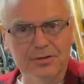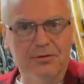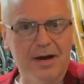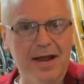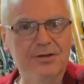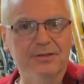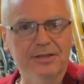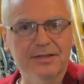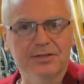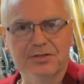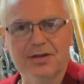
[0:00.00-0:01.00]
there actually
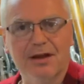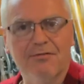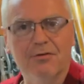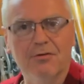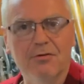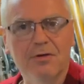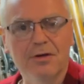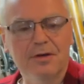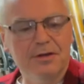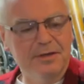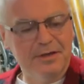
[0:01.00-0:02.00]
is several
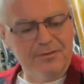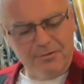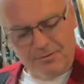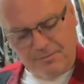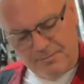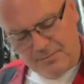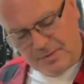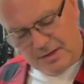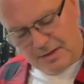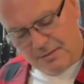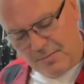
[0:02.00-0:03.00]
different
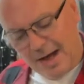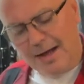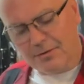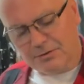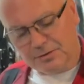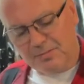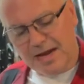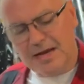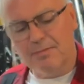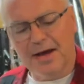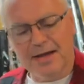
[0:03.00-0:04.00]
models
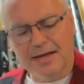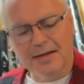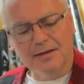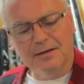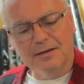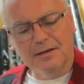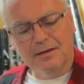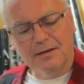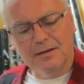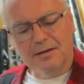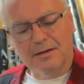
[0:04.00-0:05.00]
made by
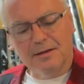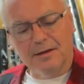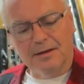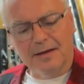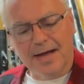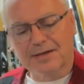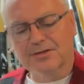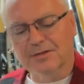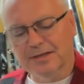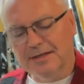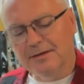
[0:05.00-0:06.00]

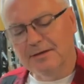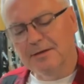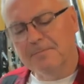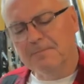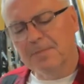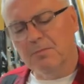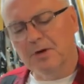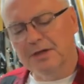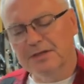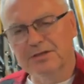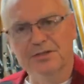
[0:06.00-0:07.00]
Excellent.
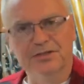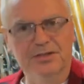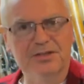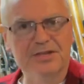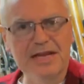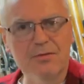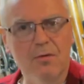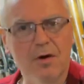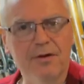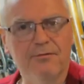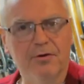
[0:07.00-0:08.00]
But this is a
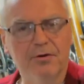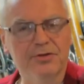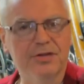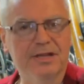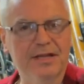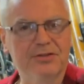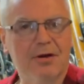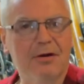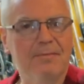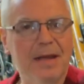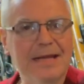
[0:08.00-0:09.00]
C1 version, and they
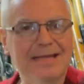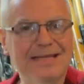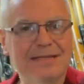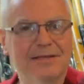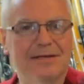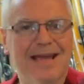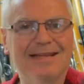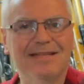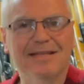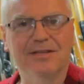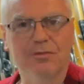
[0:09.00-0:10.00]
started making these in
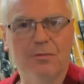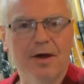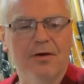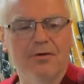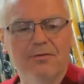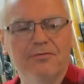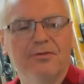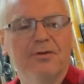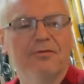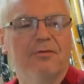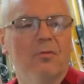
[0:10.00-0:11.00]
1912,
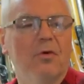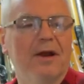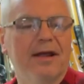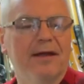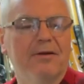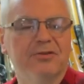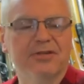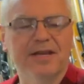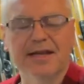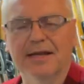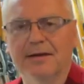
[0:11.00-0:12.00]
from what I
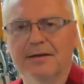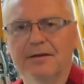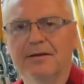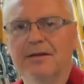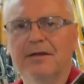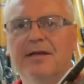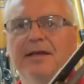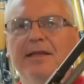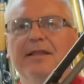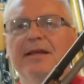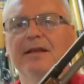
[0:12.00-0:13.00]
understand.
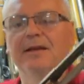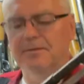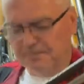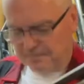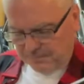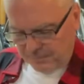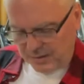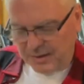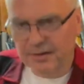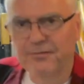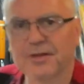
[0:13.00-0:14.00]
And then,
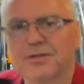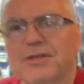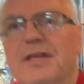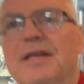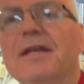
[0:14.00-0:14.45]
if you see